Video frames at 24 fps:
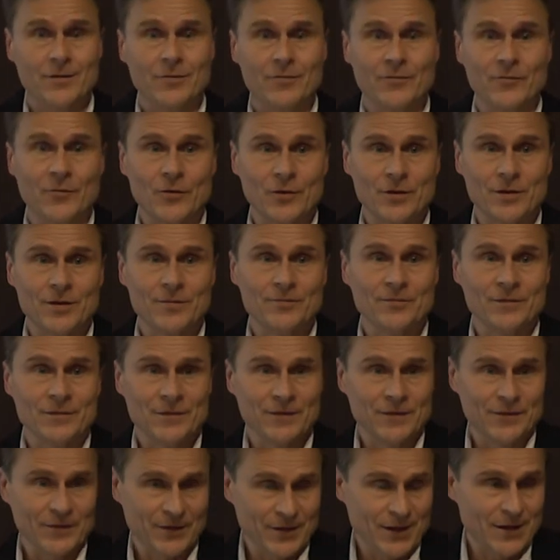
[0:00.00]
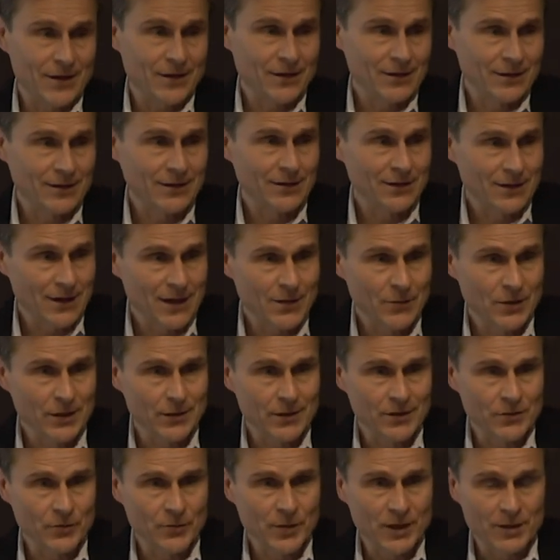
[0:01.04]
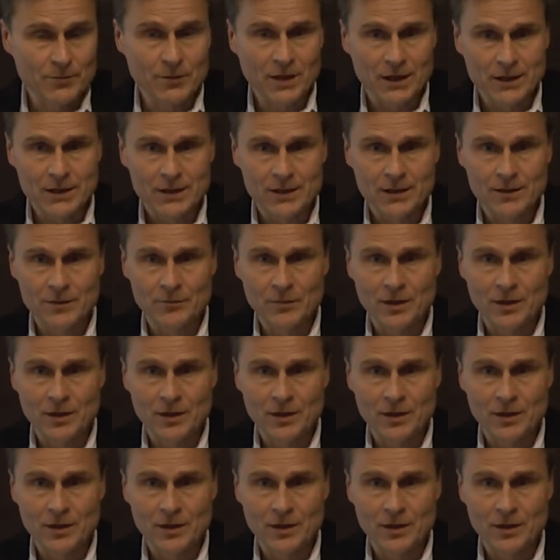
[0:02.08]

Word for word: one, they are claiming that you make money